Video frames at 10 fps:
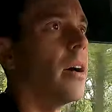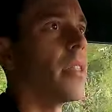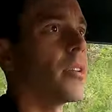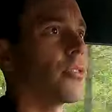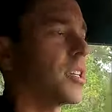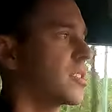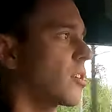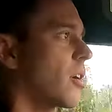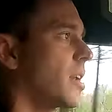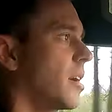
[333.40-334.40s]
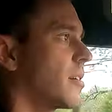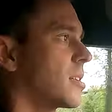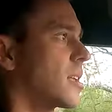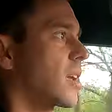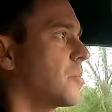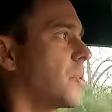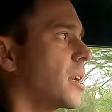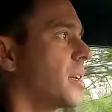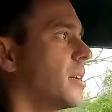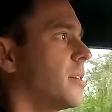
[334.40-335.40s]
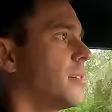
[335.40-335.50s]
And then restart here in a second, buddy.